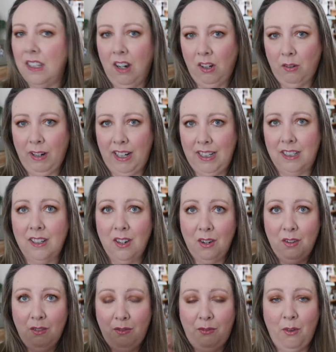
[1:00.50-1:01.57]
not great
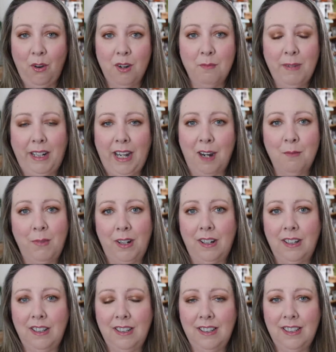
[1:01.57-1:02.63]
for my
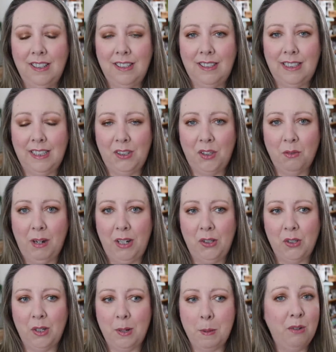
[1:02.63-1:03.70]
camera
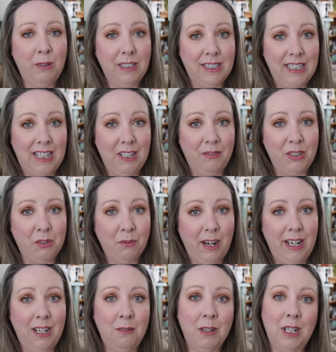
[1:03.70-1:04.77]
situation. So we'll see if it's
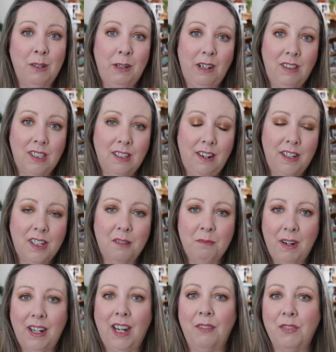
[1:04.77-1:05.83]
raining when I go outside. I
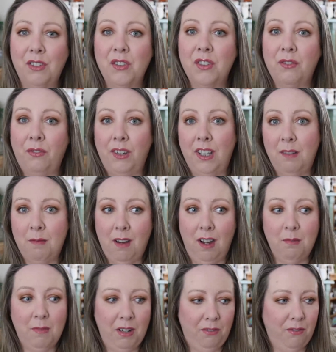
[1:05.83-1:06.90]
might have to just film
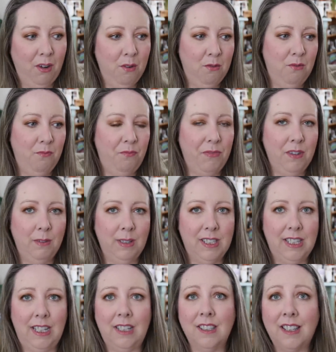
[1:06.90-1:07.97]
on my phone. We'll
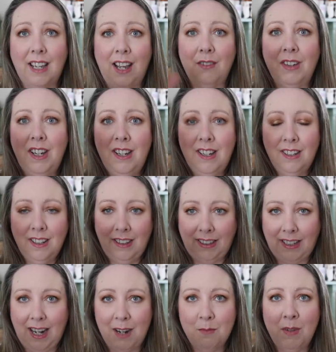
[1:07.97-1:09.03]
see. Because I have like
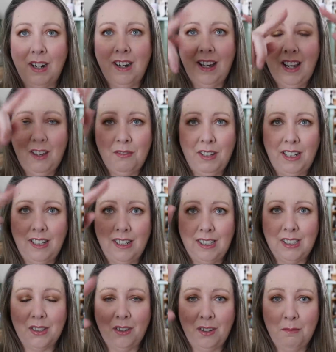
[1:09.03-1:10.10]
the camera. I have like an
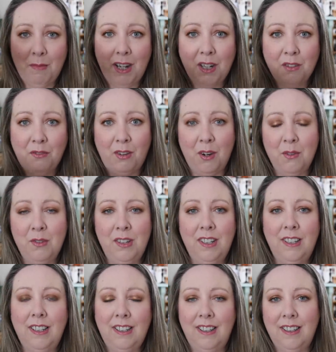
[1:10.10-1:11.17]
external microphone.
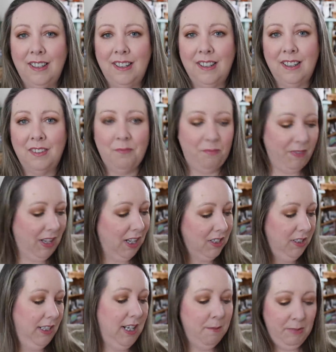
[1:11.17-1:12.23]

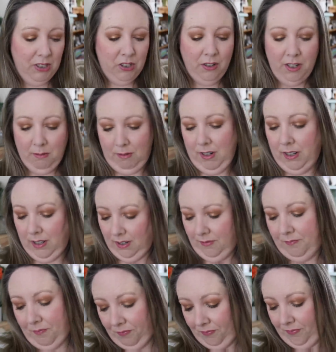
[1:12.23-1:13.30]
Actually, let me show you what
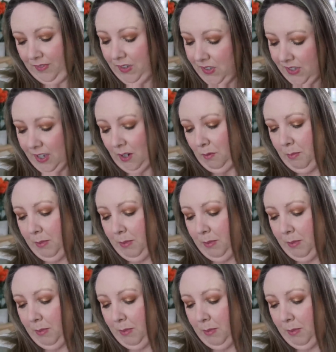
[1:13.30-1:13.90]
the setup